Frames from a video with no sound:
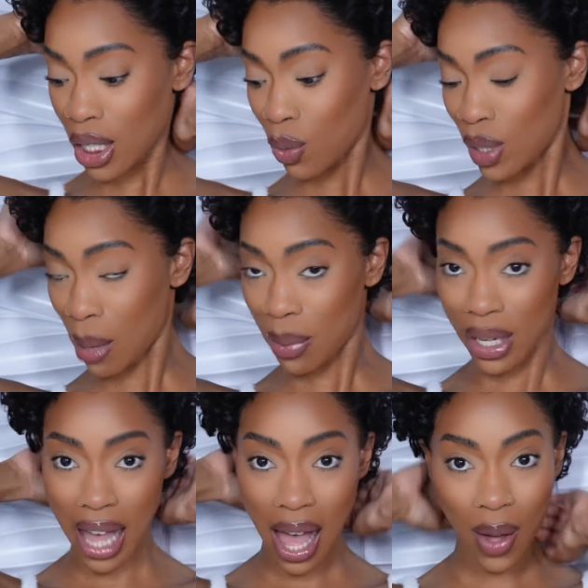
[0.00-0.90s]
as soon as I
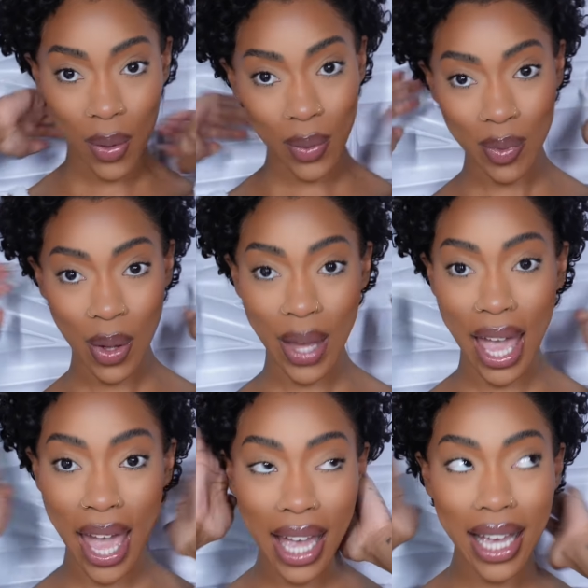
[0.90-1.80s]
put it out.
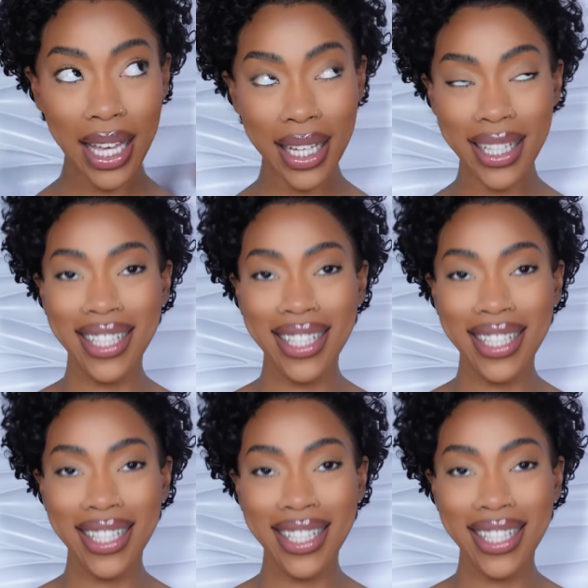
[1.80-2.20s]
Okay?